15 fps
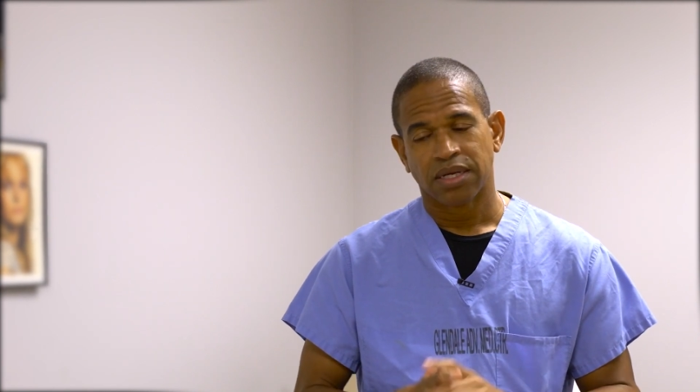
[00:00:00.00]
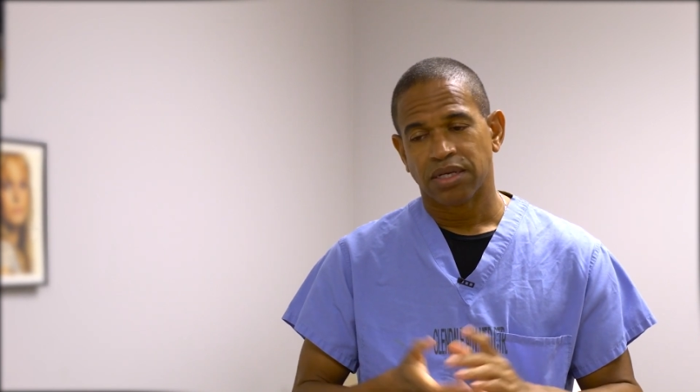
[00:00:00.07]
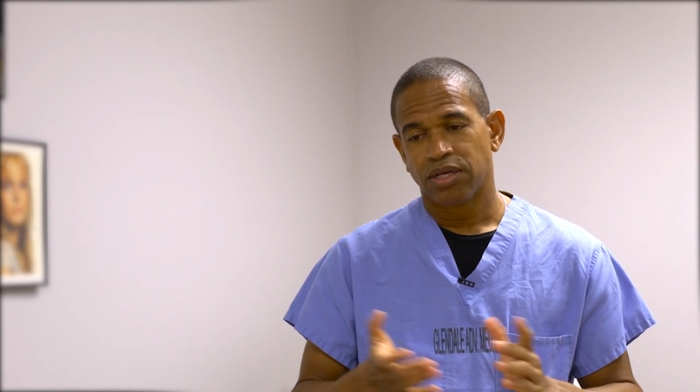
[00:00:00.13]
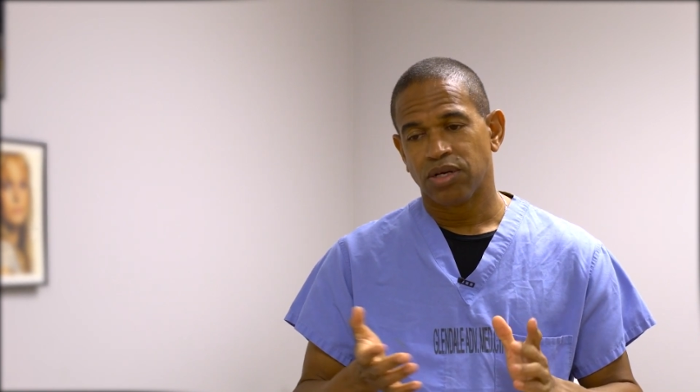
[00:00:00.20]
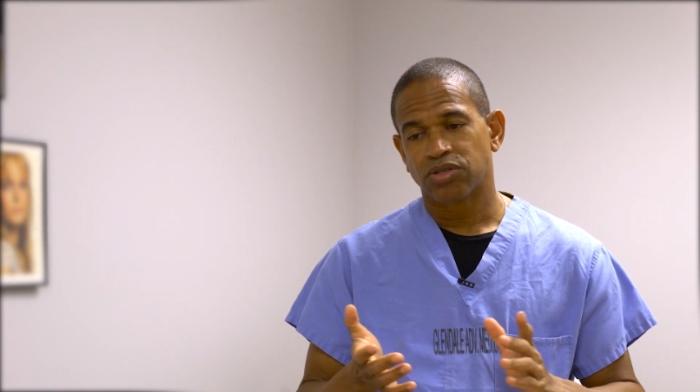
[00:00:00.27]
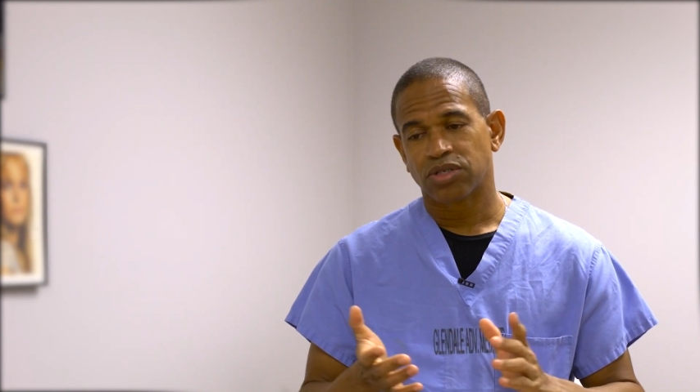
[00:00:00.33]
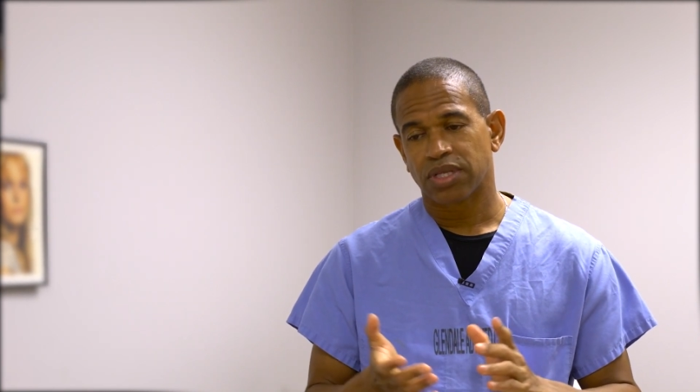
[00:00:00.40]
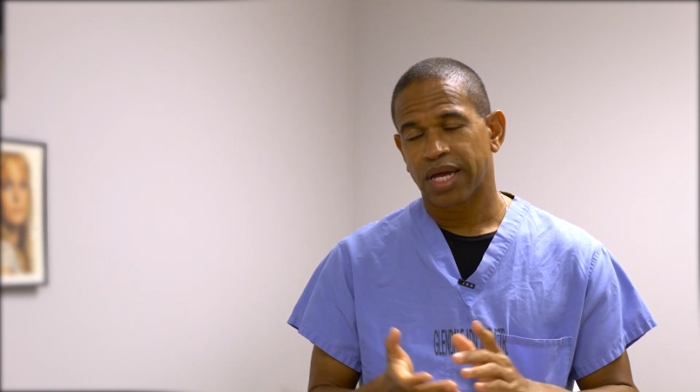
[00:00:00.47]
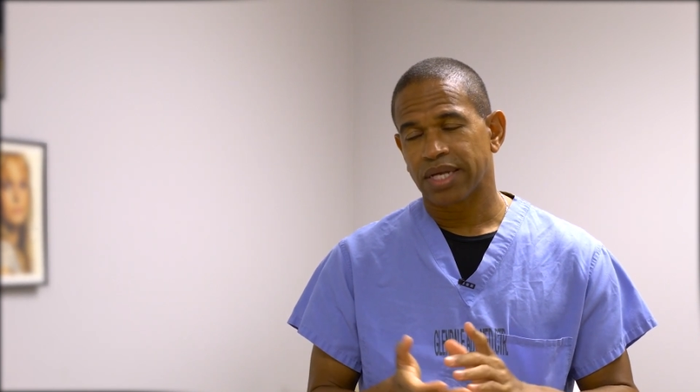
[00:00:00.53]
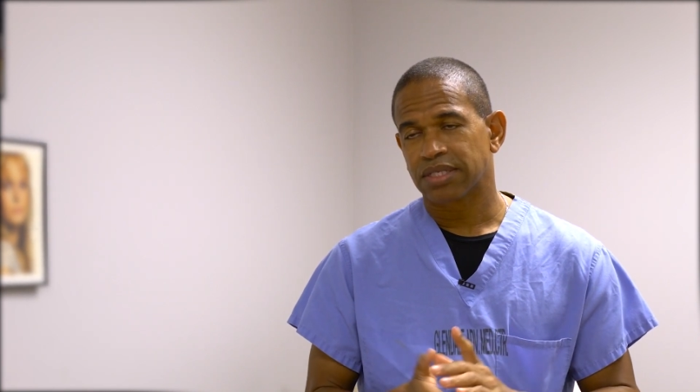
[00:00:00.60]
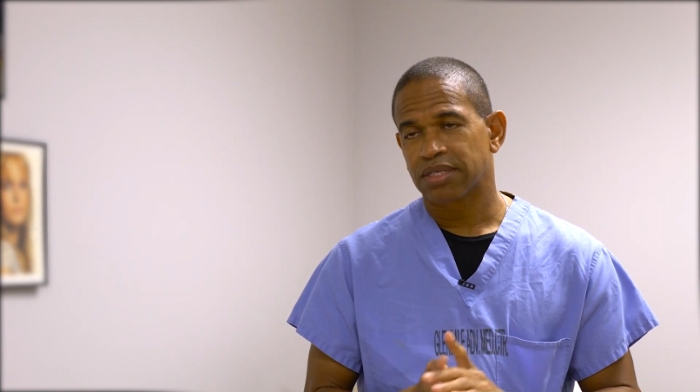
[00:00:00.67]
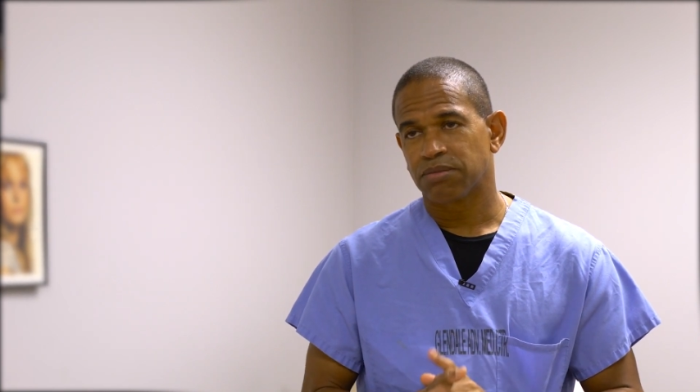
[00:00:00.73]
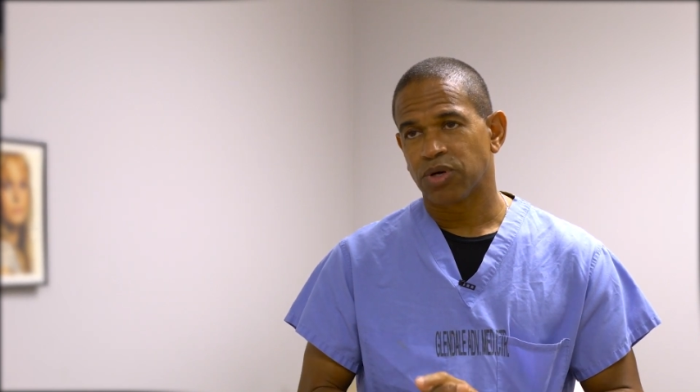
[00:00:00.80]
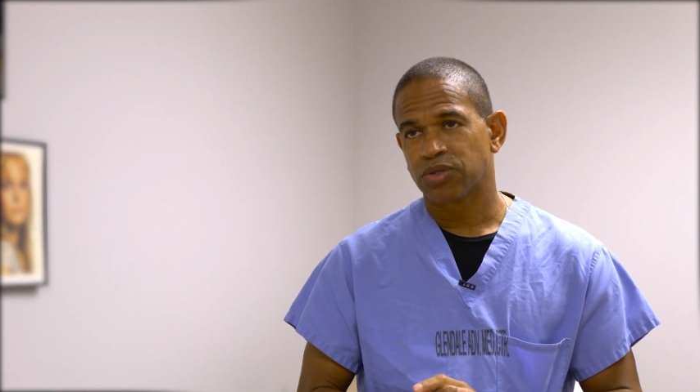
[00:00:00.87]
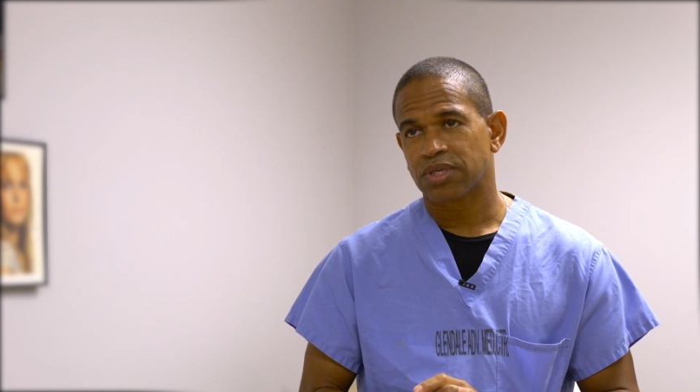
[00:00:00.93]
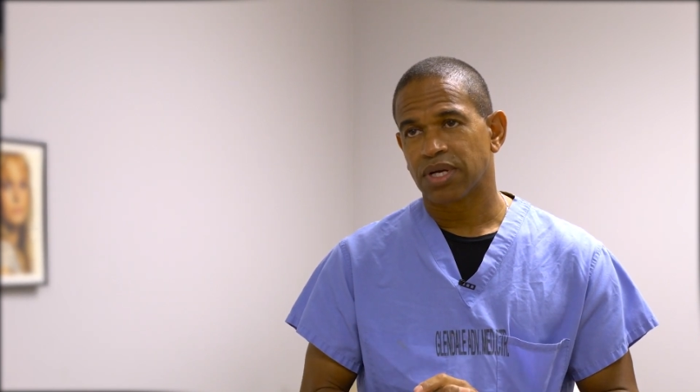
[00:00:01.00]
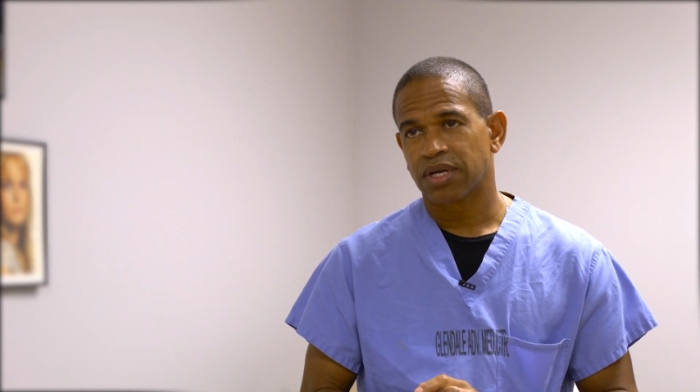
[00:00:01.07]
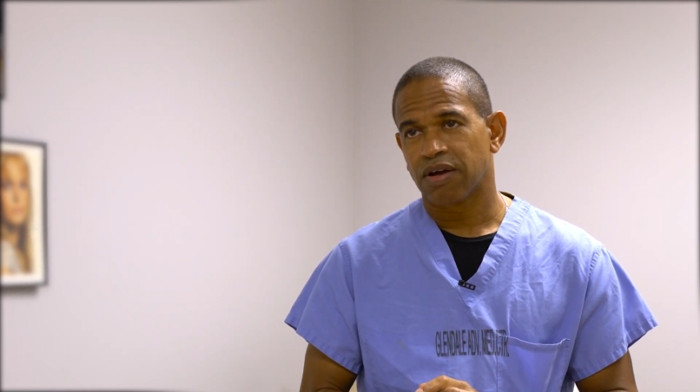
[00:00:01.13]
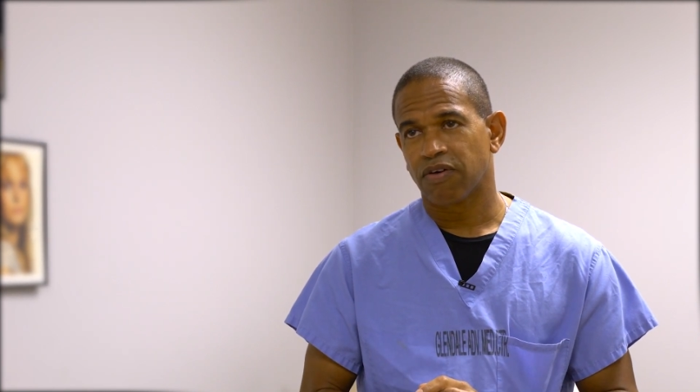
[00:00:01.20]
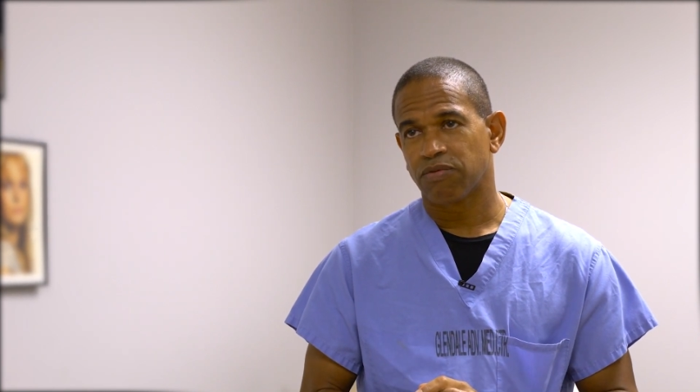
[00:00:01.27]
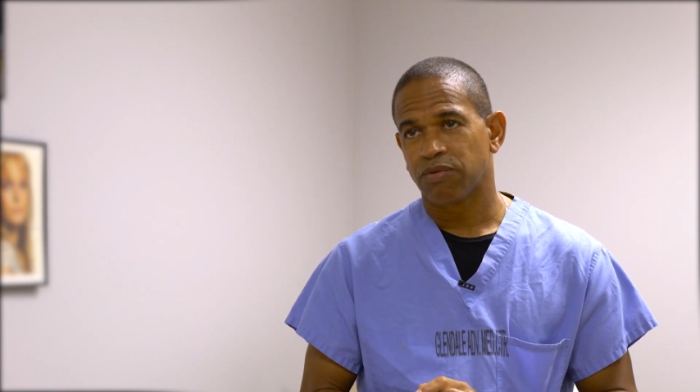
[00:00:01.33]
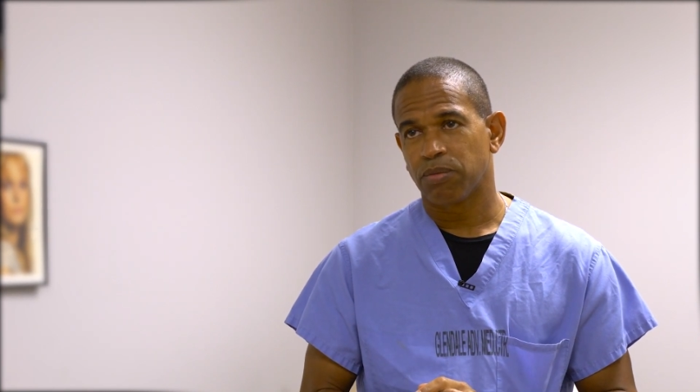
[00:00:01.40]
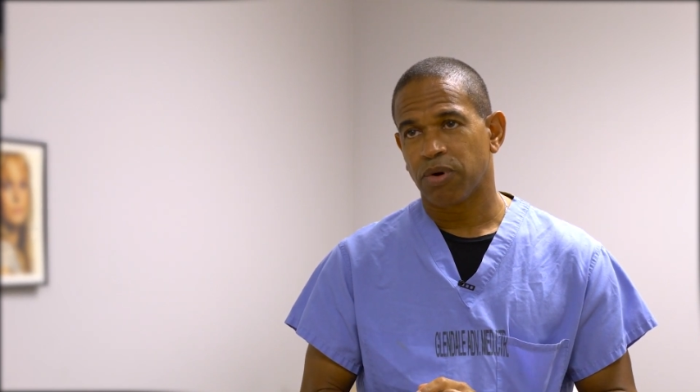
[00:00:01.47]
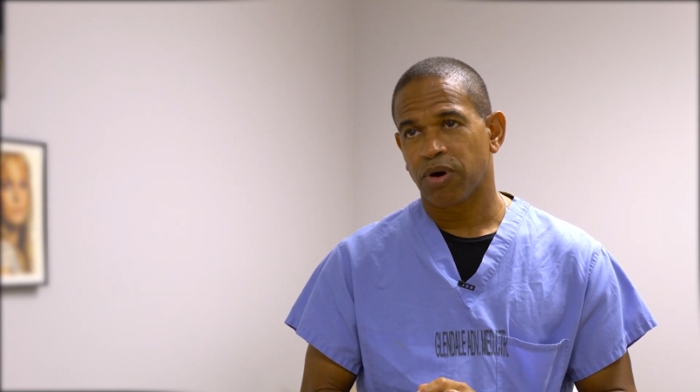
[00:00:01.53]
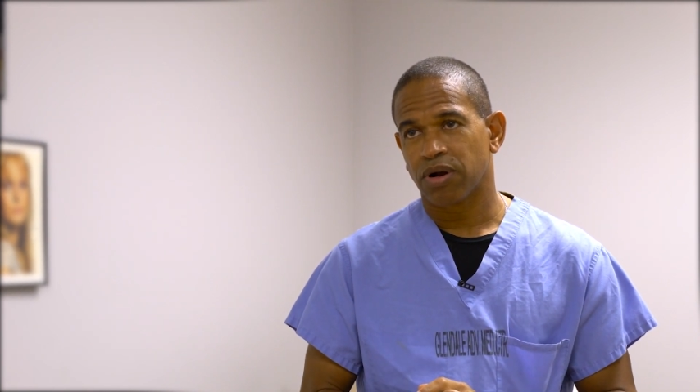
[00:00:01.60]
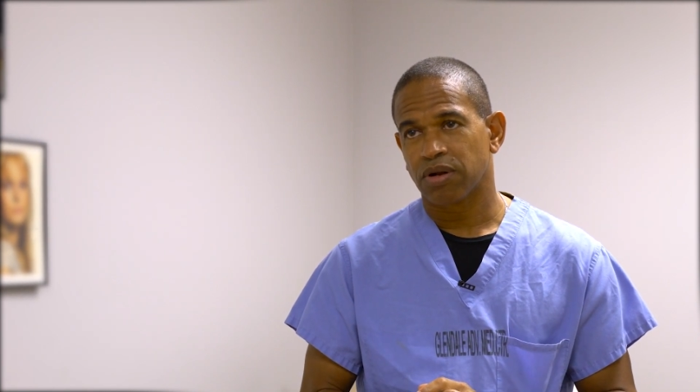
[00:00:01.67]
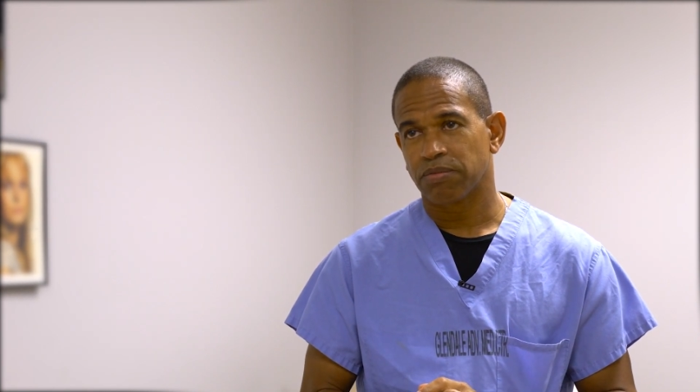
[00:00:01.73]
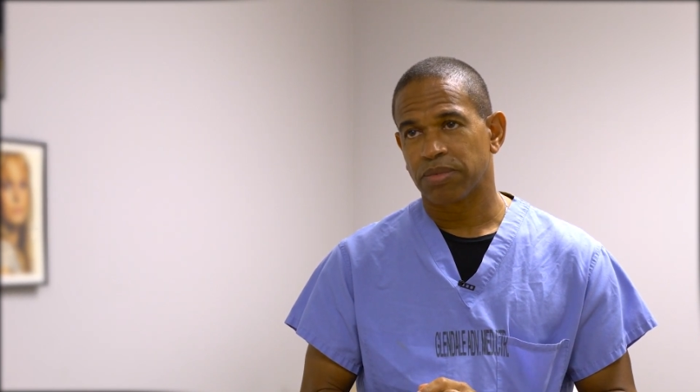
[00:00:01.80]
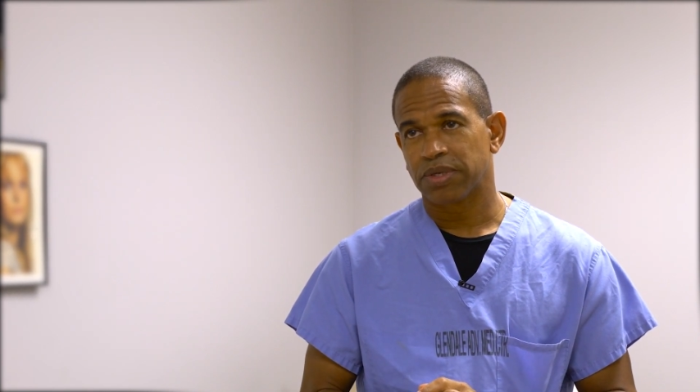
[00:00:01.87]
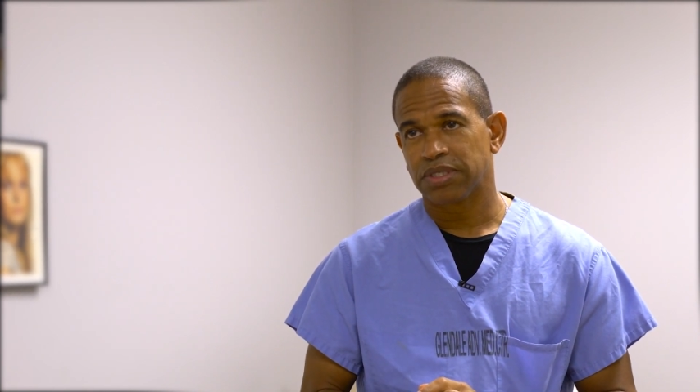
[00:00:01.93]
Usually that's the most uncomfortable
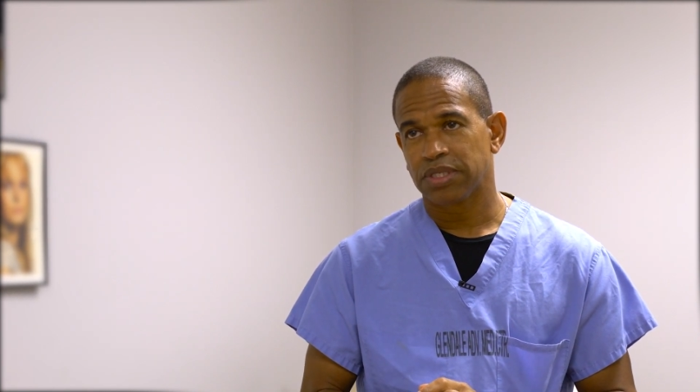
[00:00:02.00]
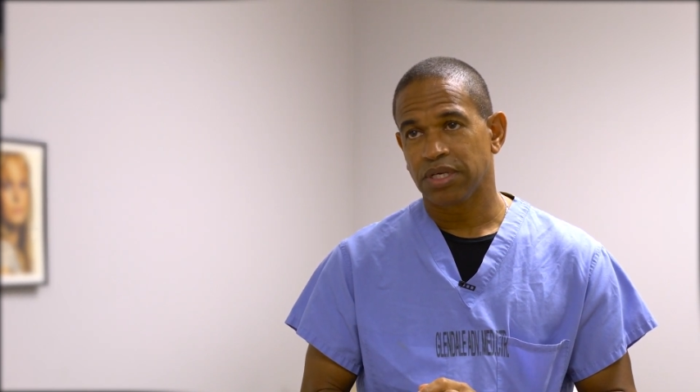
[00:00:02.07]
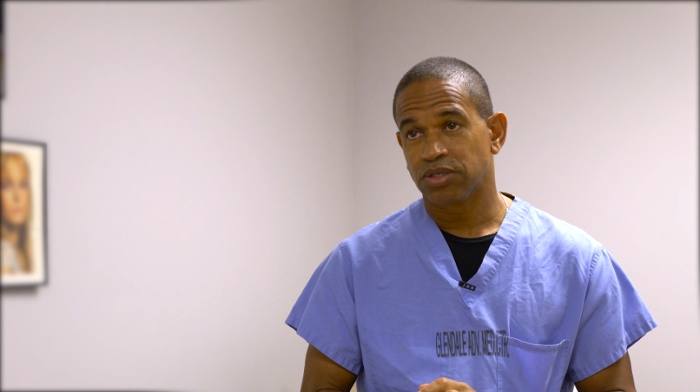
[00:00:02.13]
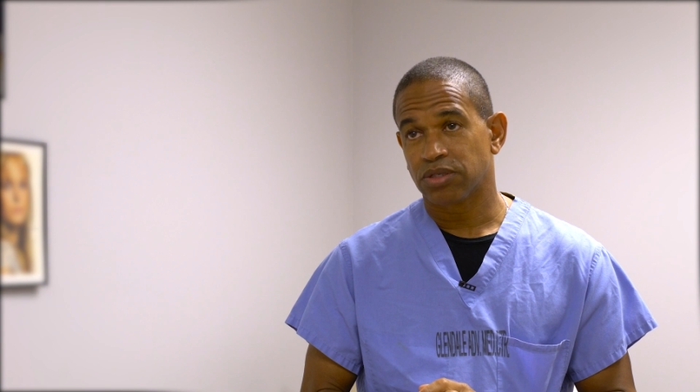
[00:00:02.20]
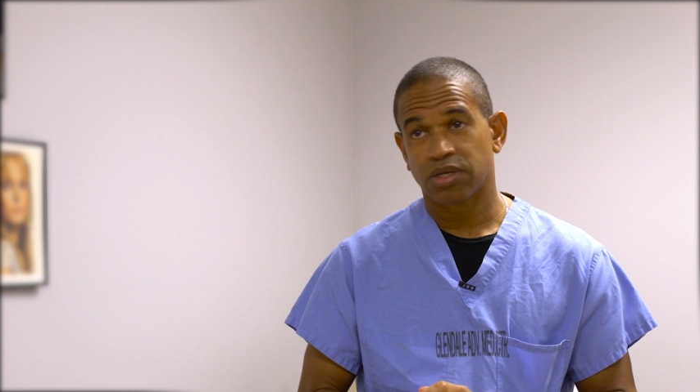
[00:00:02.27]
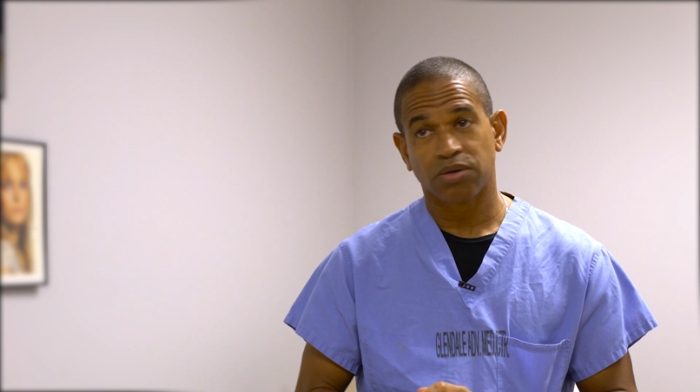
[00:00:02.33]
part of the procedure.